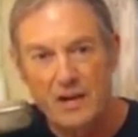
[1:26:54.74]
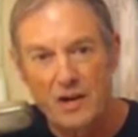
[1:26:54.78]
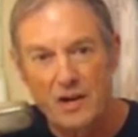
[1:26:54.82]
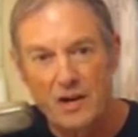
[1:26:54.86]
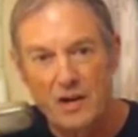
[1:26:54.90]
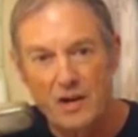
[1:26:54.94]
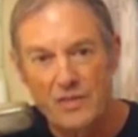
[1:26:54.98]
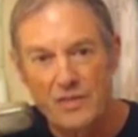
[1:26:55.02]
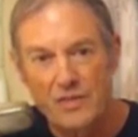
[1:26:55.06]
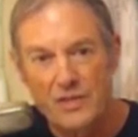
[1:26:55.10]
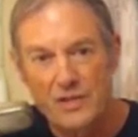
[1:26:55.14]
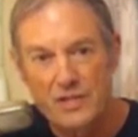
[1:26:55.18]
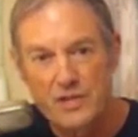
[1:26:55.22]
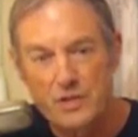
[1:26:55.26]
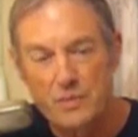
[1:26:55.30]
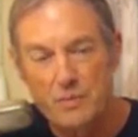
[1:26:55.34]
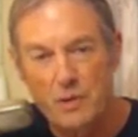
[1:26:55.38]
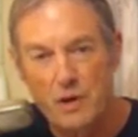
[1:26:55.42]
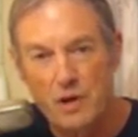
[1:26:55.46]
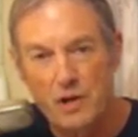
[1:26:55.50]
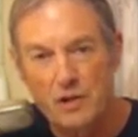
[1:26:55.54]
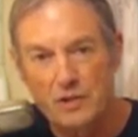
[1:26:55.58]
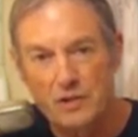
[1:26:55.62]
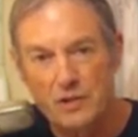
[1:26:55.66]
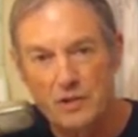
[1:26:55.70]
The
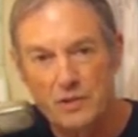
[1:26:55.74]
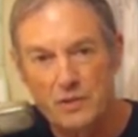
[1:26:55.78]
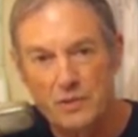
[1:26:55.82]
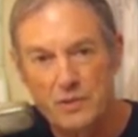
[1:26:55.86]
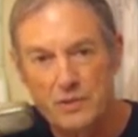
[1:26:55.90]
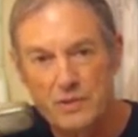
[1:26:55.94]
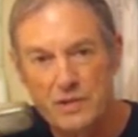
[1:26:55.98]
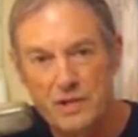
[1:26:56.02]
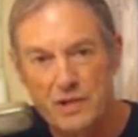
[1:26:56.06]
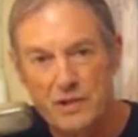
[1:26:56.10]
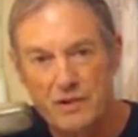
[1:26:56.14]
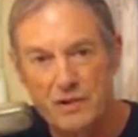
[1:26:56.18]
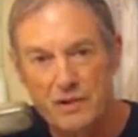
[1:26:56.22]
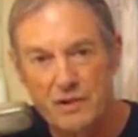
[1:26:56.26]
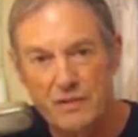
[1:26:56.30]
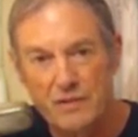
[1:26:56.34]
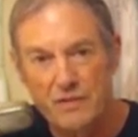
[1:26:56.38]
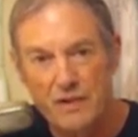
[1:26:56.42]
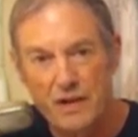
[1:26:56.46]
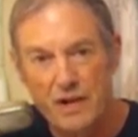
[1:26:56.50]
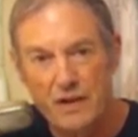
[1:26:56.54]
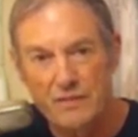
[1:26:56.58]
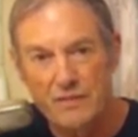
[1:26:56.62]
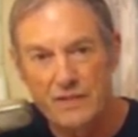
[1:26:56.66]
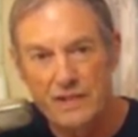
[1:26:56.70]
small dues that are
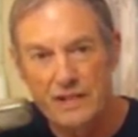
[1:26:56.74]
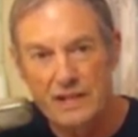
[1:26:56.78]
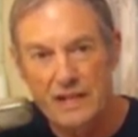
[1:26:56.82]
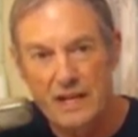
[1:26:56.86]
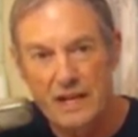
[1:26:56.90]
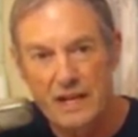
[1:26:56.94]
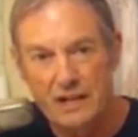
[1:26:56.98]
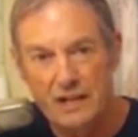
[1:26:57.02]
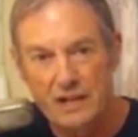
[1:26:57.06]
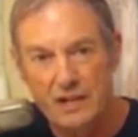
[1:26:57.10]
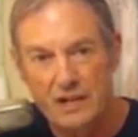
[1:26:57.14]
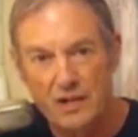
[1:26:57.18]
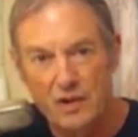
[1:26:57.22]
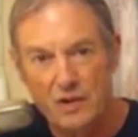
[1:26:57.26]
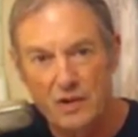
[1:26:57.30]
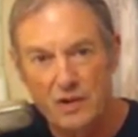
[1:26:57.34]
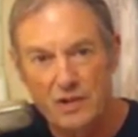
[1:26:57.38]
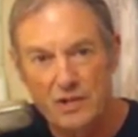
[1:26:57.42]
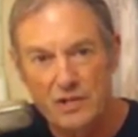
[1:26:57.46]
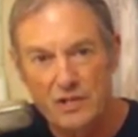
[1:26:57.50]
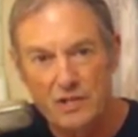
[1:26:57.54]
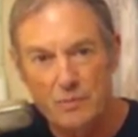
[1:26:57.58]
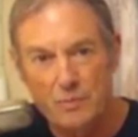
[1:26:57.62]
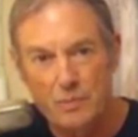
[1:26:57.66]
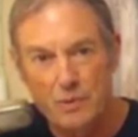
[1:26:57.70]
involved in that go to
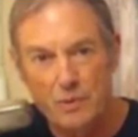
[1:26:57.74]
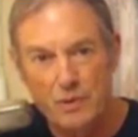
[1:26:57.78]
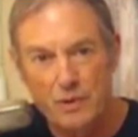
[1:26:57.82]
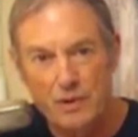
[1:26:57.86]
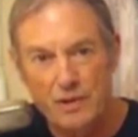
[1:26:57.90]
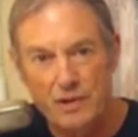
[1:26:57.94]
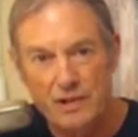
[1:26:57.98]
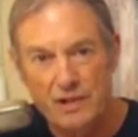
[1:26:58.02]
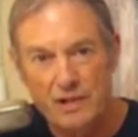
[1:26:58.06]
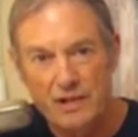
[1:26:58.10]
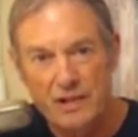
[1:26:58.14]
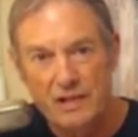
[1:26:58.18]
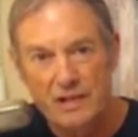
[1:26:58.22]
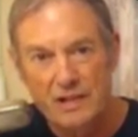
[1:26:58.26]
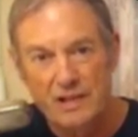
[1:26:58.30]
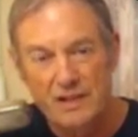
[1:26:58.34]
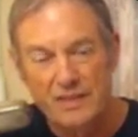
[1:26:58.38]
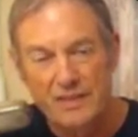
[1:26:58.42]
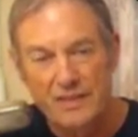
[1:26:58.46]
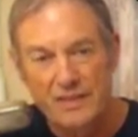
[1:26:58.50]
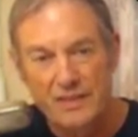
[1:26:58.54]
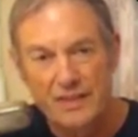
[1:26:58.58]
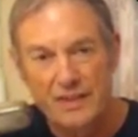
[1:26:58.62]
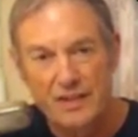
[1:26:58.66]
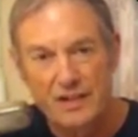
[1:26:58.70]
support
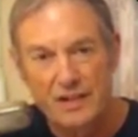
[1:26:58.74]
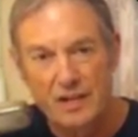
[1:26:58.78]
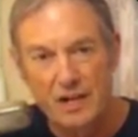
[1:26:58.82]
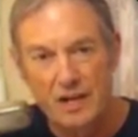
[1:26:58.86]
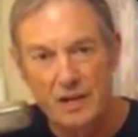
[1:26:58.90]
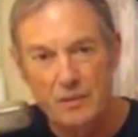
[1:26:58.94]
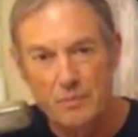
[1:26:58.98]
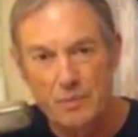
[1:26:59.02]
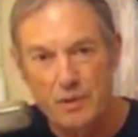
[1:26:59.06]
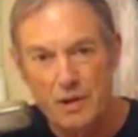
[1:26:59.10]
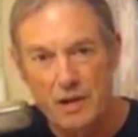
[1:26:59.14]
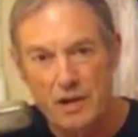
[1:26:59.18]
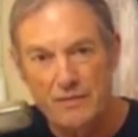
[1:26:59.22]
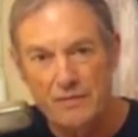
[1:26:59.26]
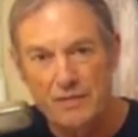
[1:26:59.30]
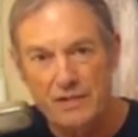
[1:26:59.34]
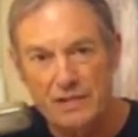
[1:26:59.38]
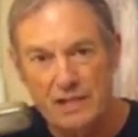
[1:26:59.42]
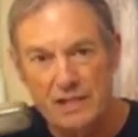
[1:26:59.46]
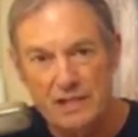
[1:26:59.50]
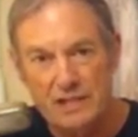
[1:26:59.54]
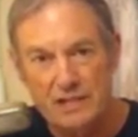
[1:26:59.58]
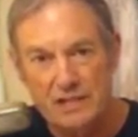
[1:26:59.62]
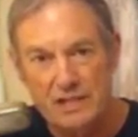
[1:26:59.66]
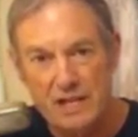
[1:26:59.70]
the nonprofit
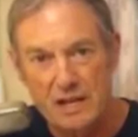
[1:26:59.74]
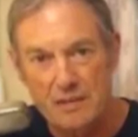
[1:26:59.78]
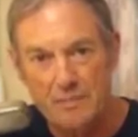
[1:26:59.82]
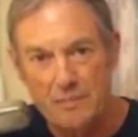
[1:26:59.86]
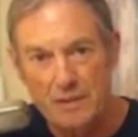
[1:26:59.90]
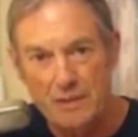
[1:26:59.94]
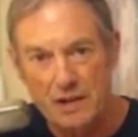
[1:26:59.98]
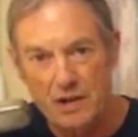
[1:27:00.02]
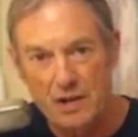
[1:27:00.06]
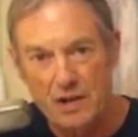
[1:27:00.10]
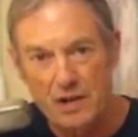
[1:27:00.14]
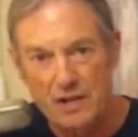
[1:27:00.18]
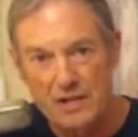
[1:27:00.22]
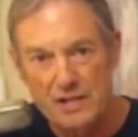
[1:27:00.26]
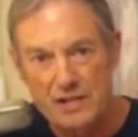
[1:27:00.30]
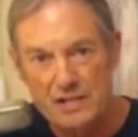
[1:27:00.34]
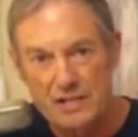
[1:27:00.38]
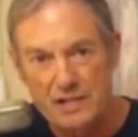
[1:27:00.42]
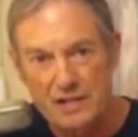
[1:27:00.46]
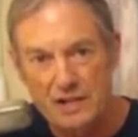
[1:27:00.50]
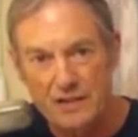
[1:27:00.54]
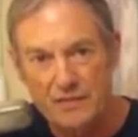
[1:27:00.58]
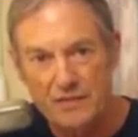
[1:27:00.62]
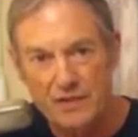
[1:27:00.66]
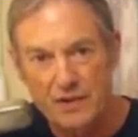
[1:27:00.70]
that's keeping all this
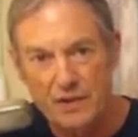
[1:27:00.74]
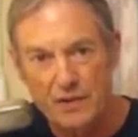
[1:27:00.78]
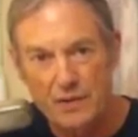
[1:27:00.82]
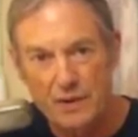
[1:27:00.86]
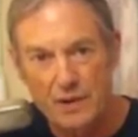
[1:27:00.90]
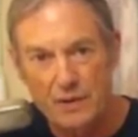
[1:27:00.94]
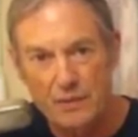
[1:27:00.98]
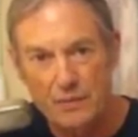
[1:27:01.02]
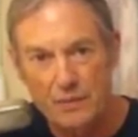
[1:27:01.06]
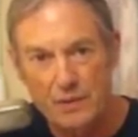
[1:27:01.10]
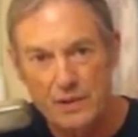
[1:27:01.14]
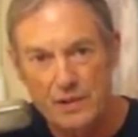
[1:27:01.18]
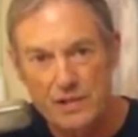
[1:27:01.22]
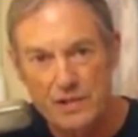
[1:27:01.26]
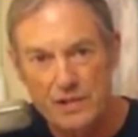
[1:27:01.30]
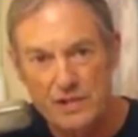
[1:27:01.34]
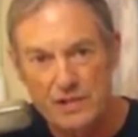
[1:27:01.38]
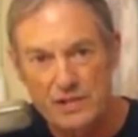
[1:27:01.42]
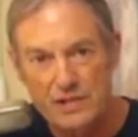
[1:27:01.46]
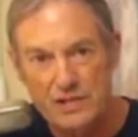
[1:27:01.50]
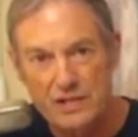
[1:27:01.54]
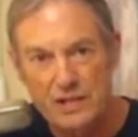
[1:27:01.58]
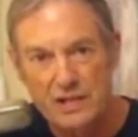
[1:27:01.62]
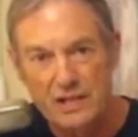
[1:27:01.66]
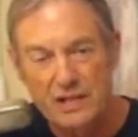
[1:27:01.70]
stuff going, which
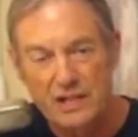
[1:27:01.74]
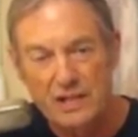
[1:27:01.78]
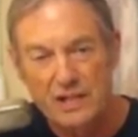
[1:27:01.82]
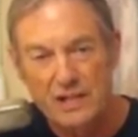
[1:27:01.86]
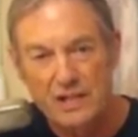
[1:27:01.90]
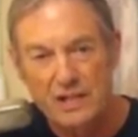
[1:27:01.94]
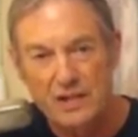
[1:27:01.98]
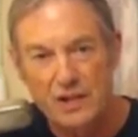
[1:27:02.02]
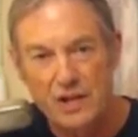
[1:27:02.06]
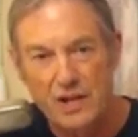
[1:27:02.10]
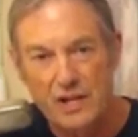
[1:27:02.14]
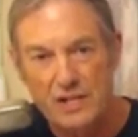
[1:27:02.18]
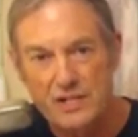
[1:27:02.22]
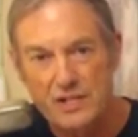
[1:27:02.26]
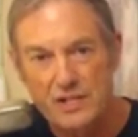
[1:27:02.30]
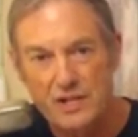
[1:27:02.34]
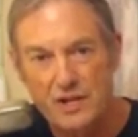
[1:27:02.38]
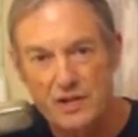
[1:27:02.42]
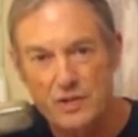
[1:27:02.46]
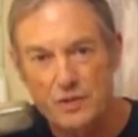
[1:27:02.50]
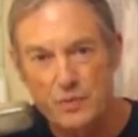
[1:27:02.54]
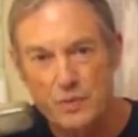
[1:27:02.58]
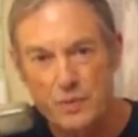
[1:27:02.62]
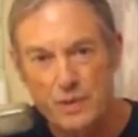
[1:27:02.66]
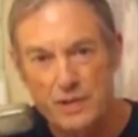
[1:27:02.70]
is
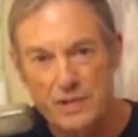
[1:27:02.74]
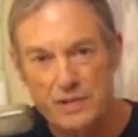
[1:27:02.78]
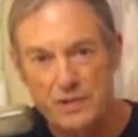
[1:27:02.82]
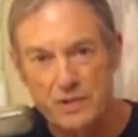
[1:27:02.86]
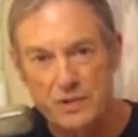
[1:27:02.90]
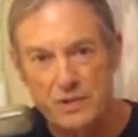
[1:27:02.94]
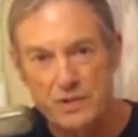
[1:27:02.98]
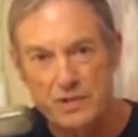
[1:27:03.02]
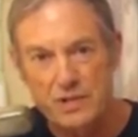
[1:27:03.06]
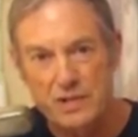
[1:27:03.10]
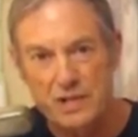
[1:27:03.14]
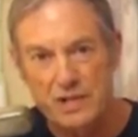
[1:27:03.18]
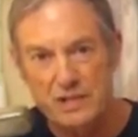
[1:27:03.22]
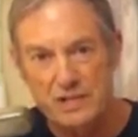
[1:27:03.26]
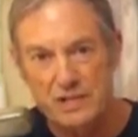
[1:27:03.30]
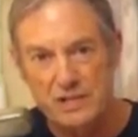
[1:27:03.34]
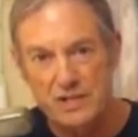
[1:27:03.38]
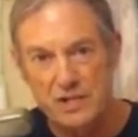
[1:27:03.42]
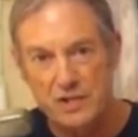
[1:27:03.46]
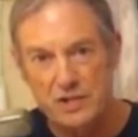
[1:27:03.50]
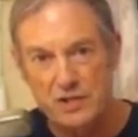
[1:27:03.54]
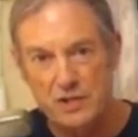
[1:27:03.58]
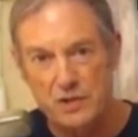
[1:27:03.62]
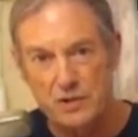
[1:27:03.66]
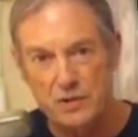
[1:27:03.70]

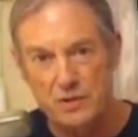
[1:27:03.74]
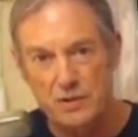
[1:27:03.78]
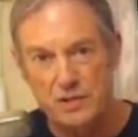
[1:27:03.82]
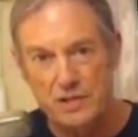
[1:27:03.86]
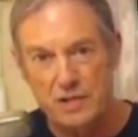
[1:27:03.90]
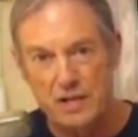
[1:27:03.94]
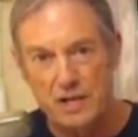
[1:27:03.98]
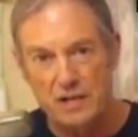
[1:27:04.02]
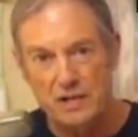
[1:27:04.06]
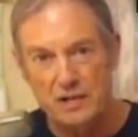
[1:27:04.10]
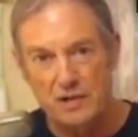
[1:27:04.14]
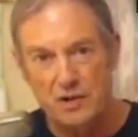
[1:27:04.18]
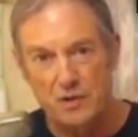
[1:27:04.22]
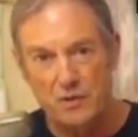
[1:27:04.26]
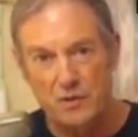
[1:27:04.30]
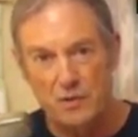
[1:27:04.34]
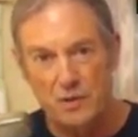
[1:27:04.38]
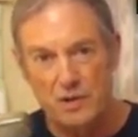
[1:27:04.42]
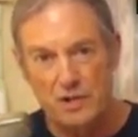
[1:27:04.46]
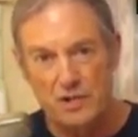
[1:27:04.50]
lostartsresearchinstitute.org.